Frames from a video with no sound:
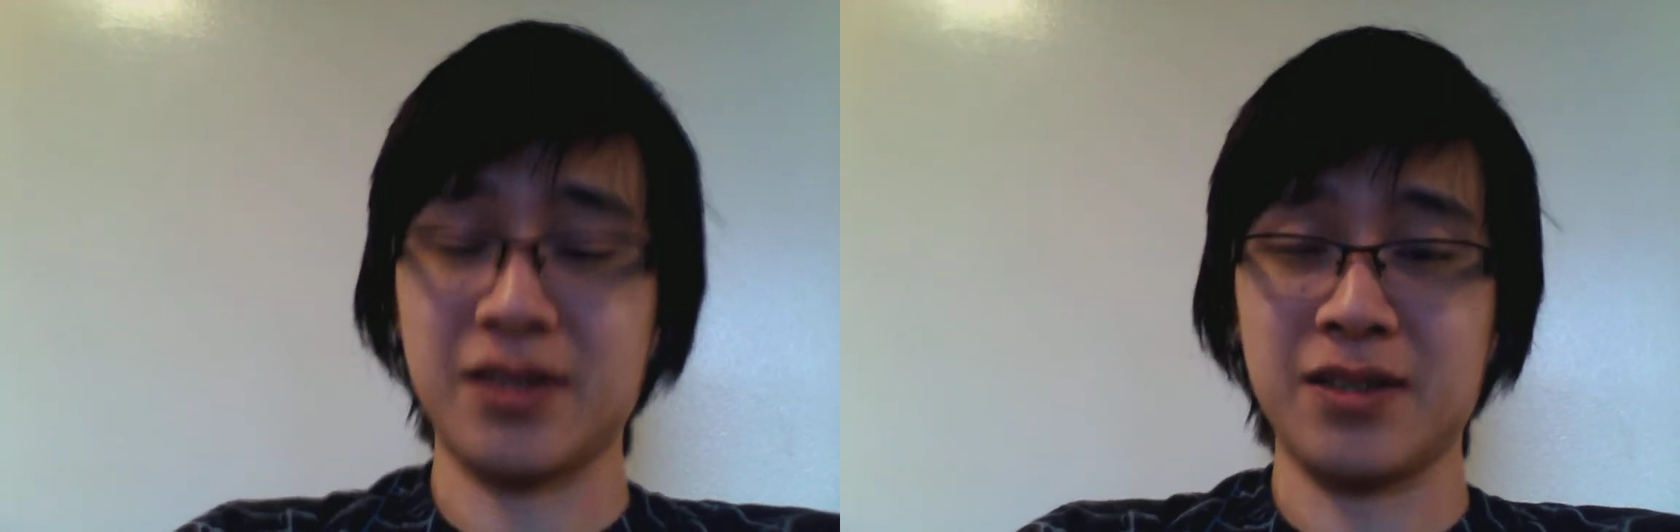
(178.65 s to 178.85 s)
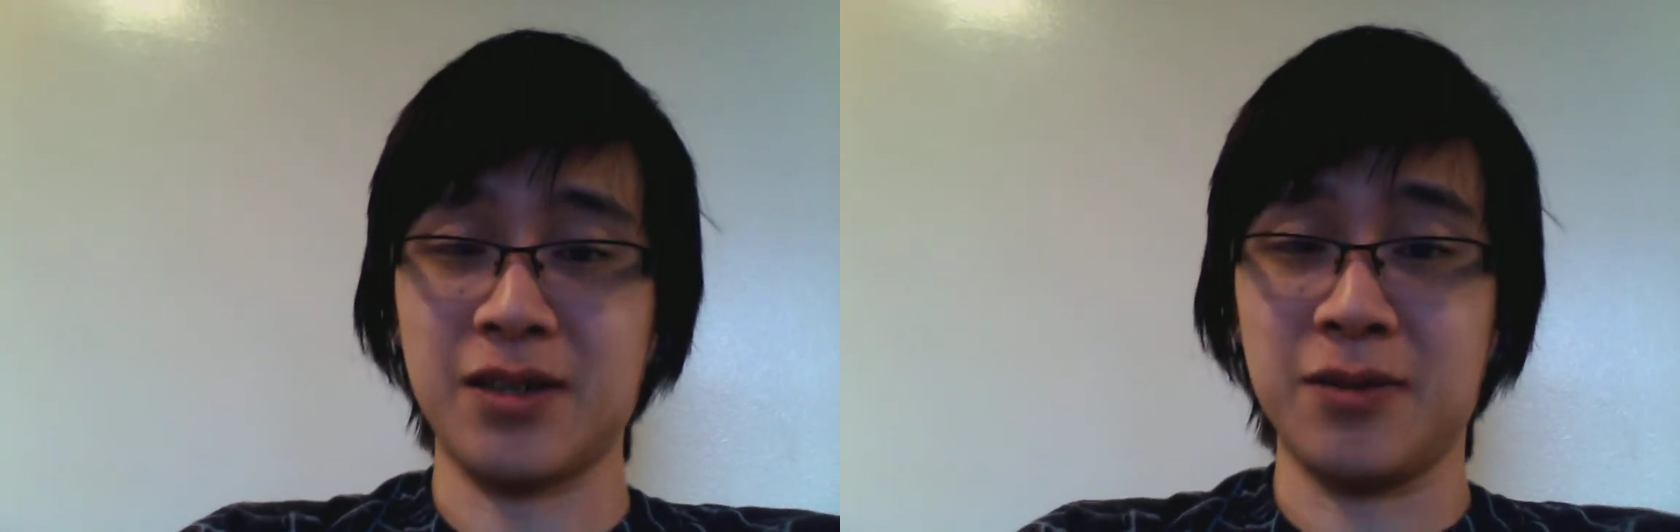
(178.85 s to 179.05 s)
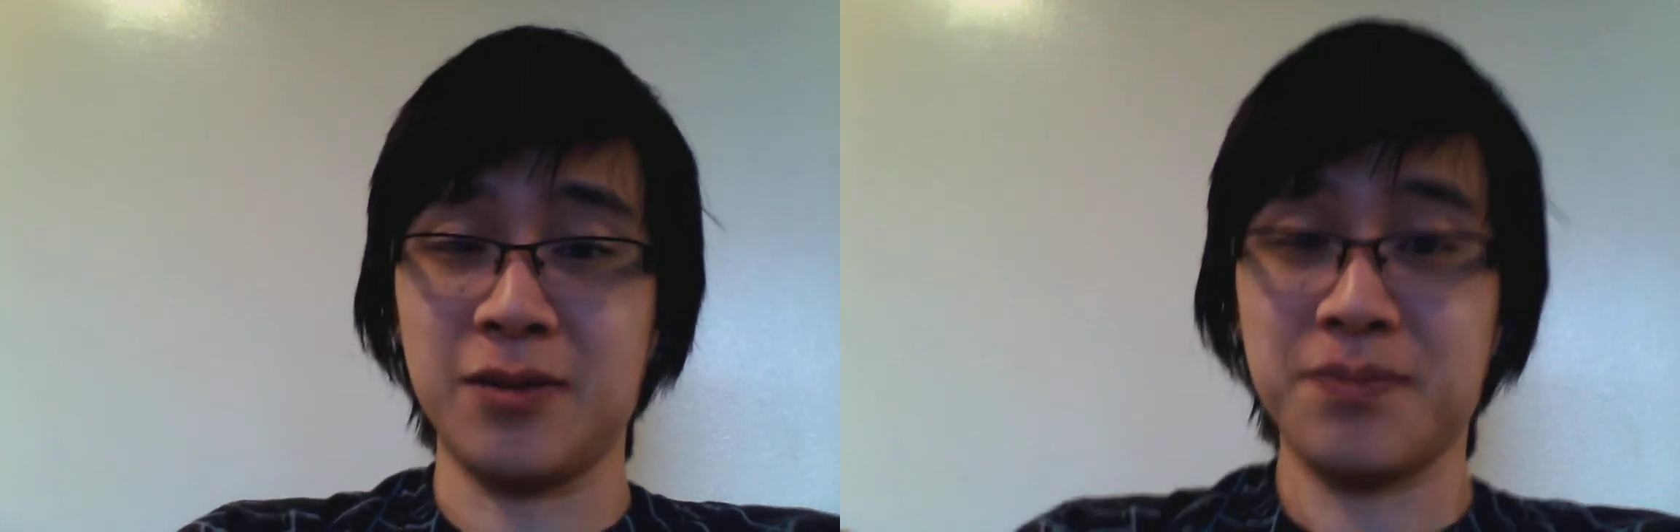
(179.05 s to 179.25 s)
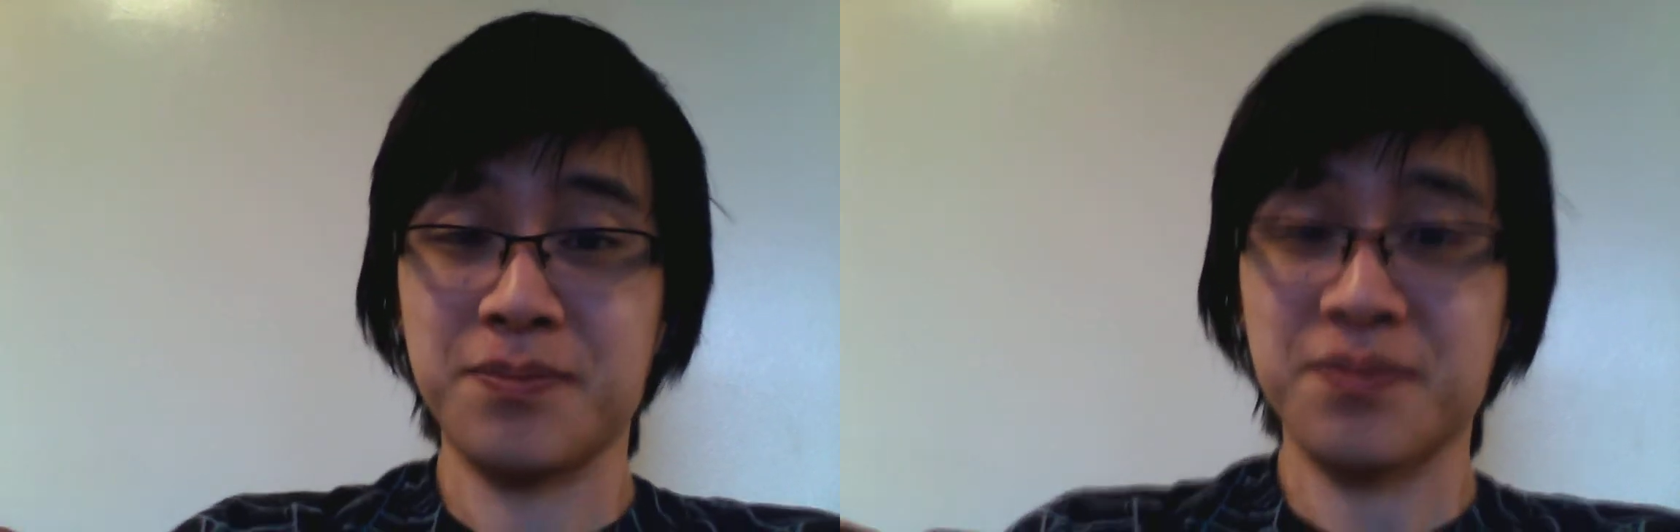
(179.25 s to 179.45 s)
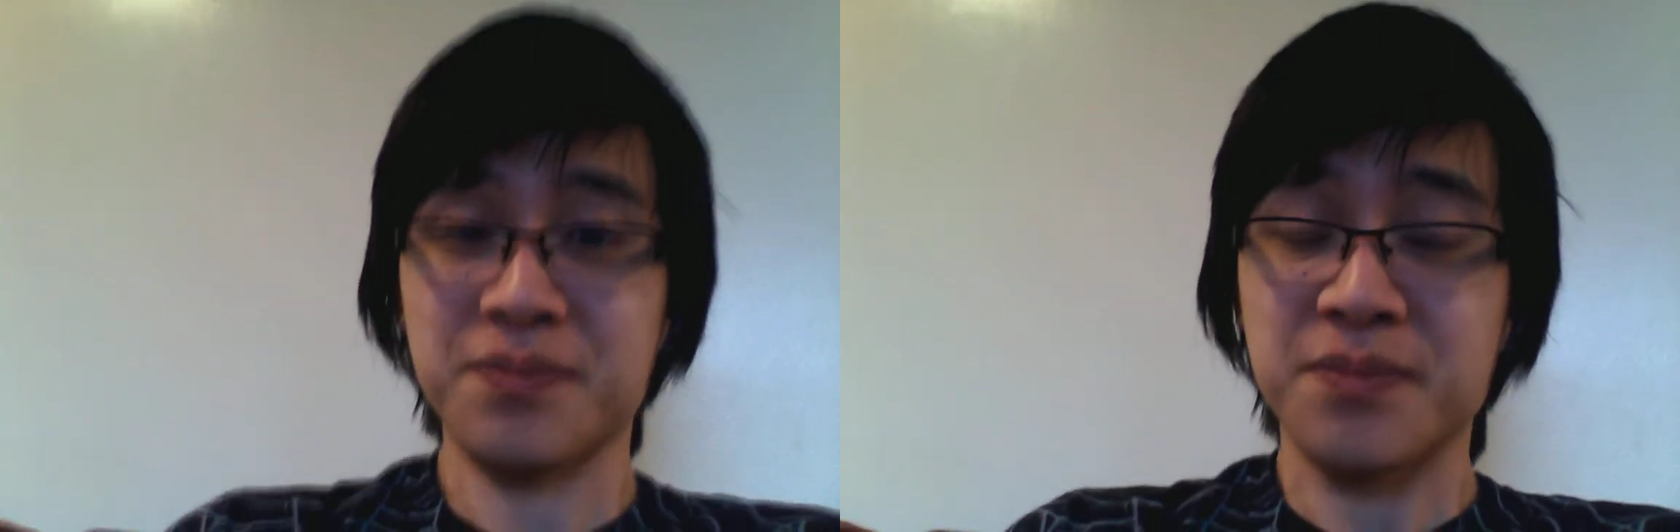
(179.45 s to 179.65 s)
You know,
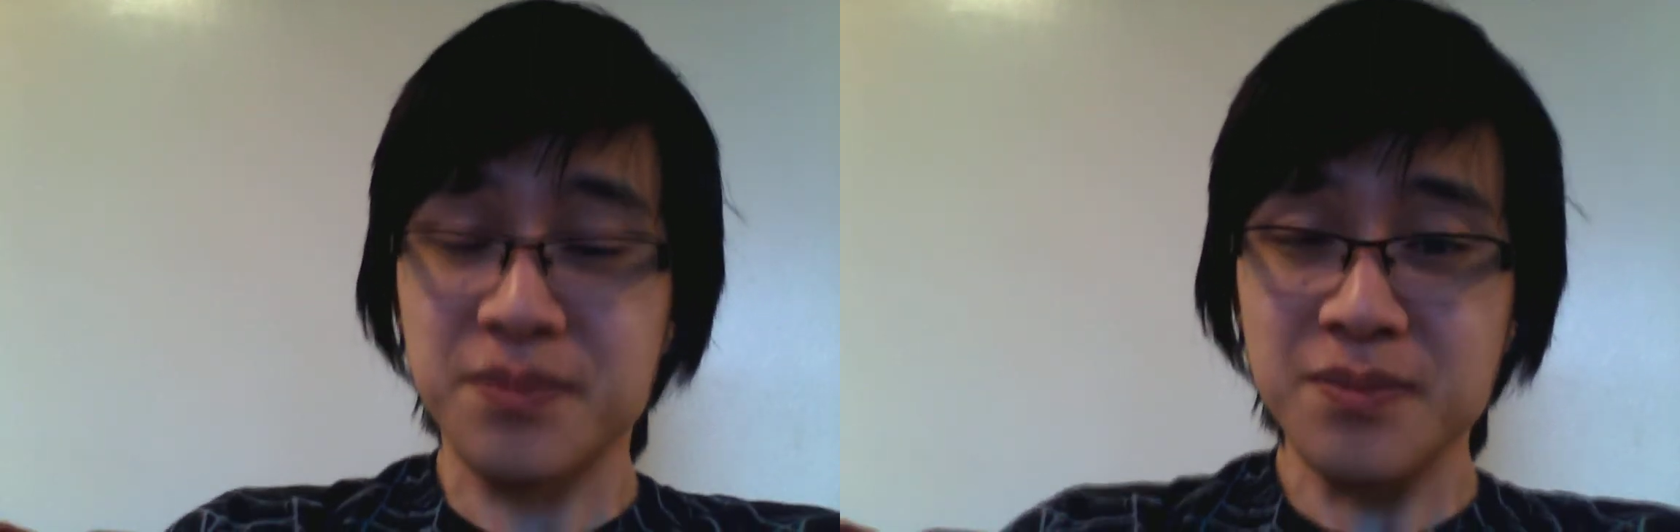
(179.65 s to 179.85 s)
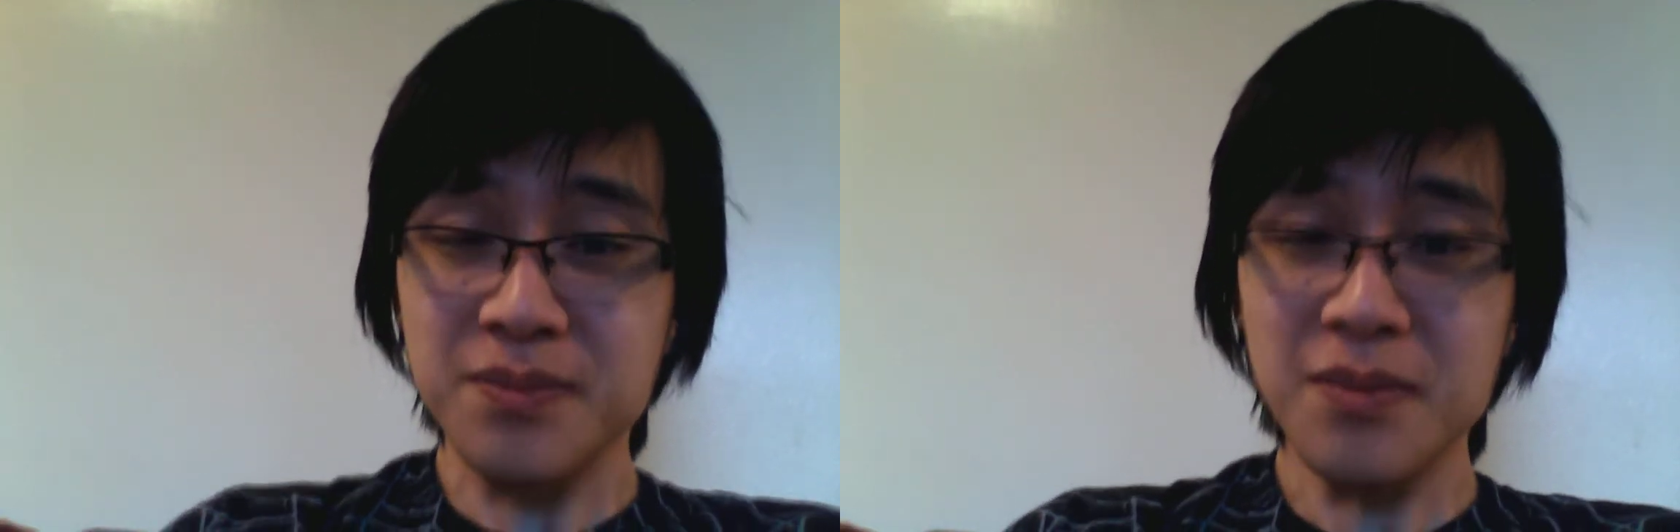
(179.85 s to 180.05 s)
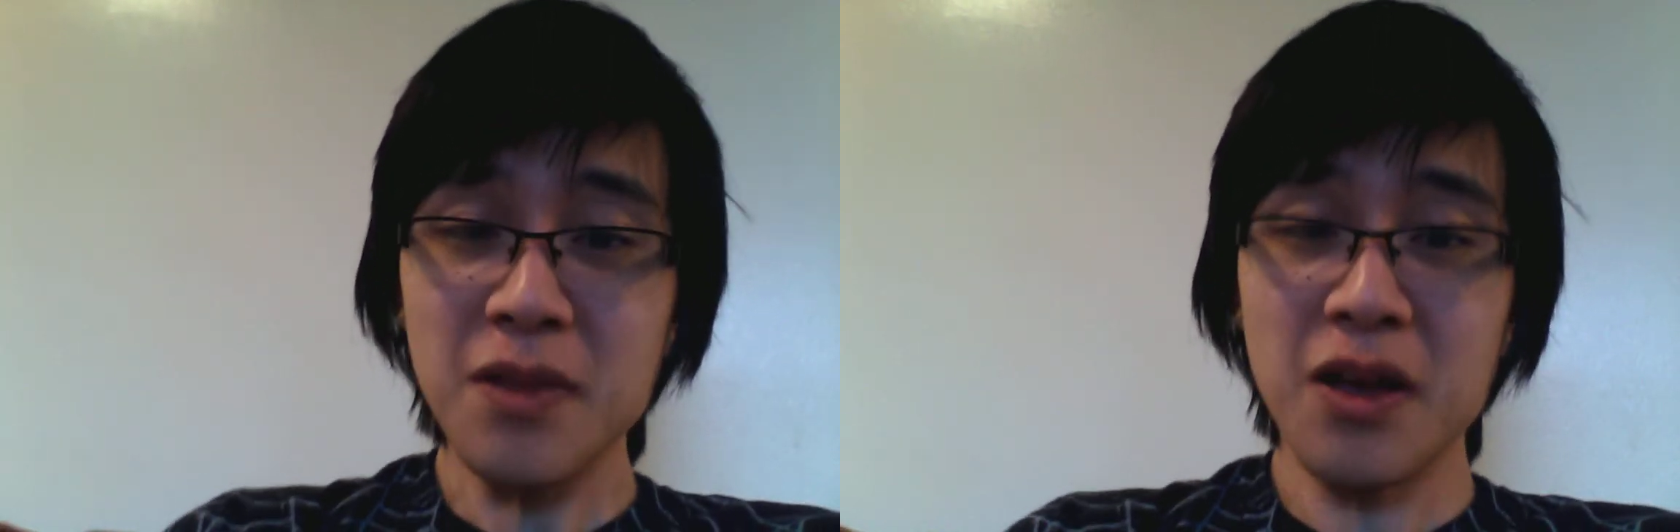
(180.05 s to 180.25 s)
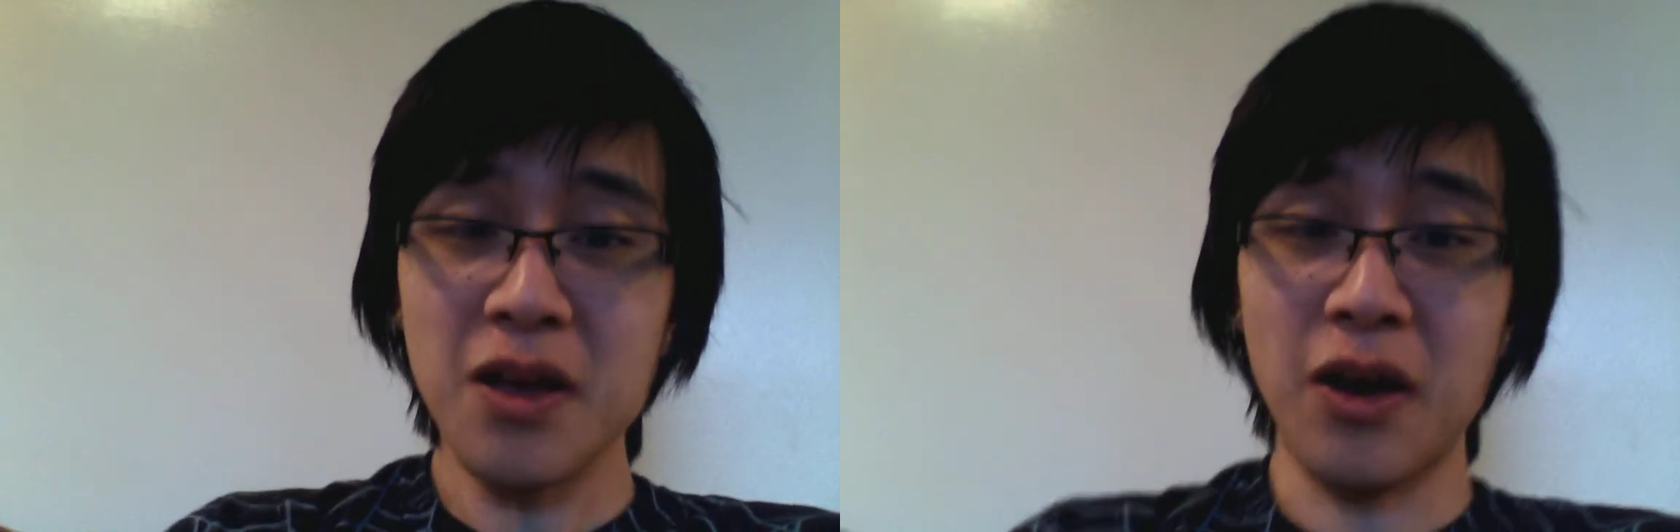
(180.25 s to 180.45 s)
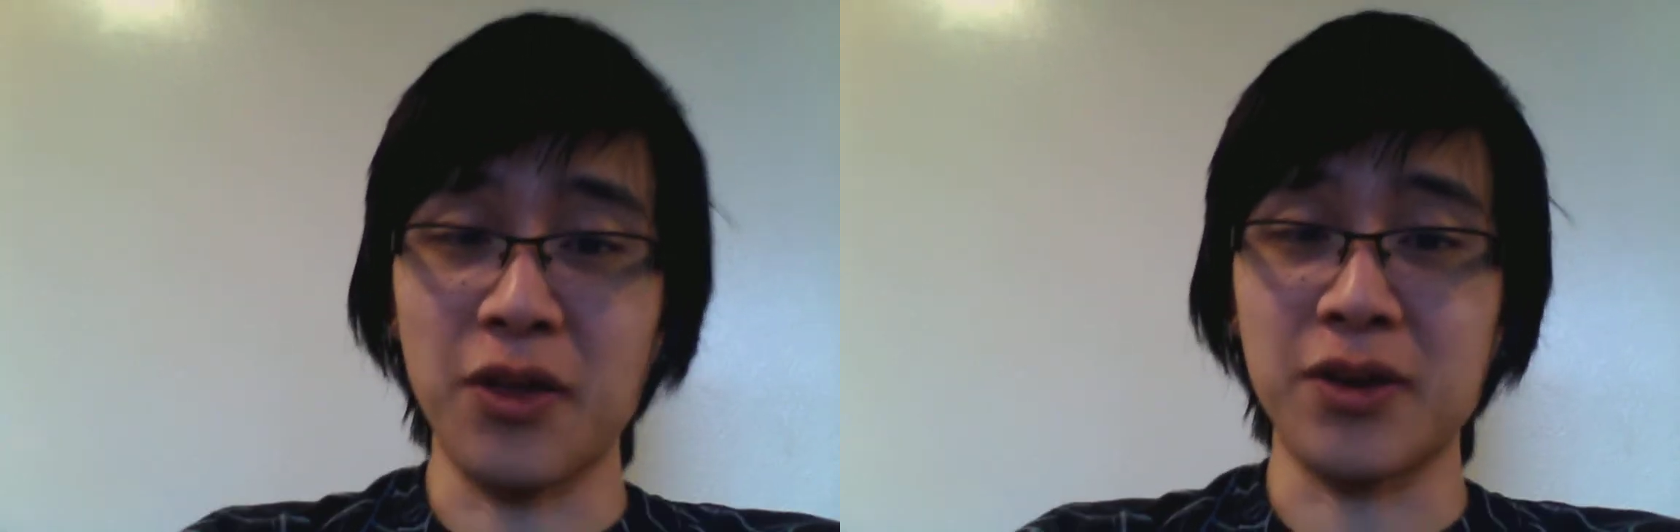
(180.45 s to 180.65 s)

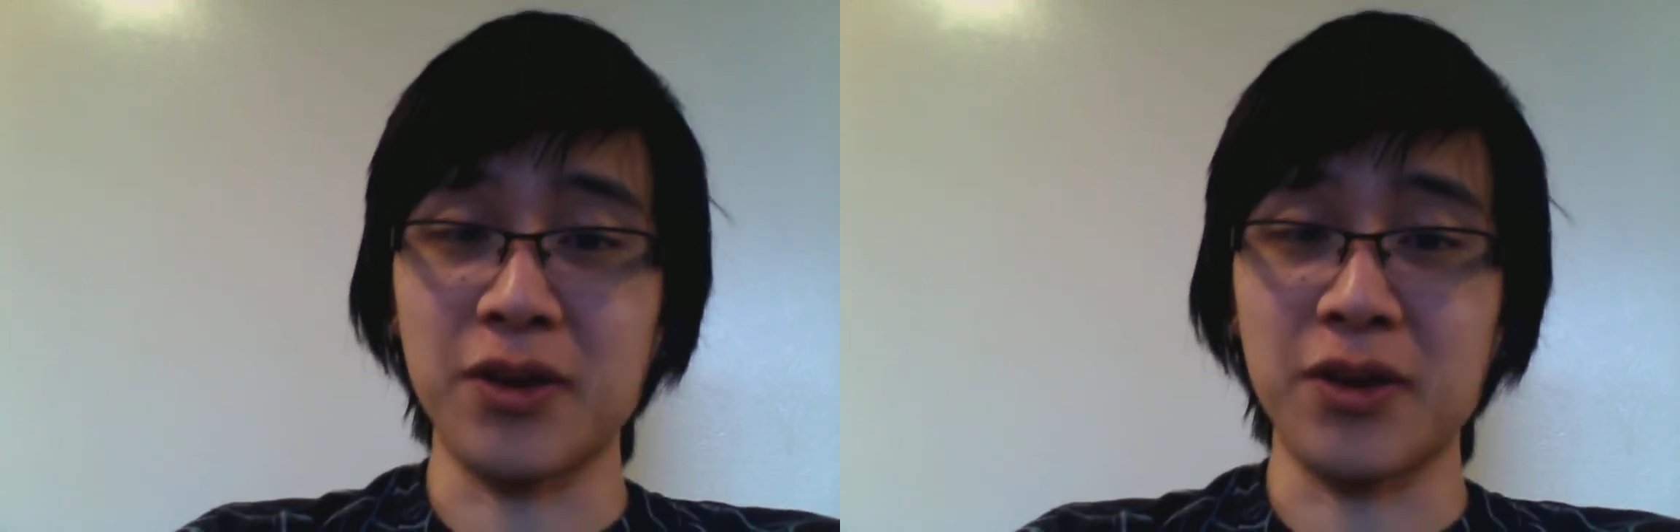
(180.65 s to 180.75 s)
other,